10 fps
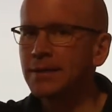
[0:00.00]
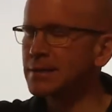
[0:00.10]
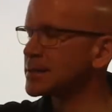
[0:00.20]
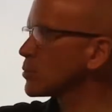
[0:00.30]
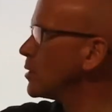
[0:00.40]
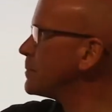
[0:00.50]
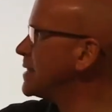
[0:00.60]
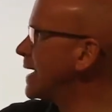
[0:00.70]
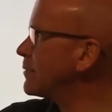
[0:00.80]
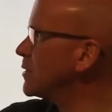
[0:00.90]
it's just going to be
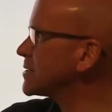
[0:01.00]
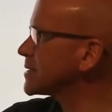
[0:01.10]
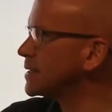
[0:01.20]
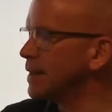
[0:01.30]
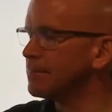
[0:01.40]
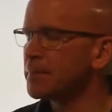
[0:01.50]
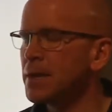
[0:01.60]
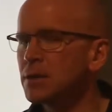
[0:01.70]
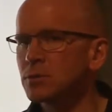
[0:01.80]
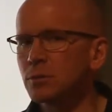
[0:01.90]
that list again.
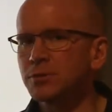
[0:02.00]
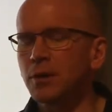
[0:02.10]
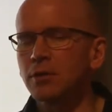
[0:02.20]
So those are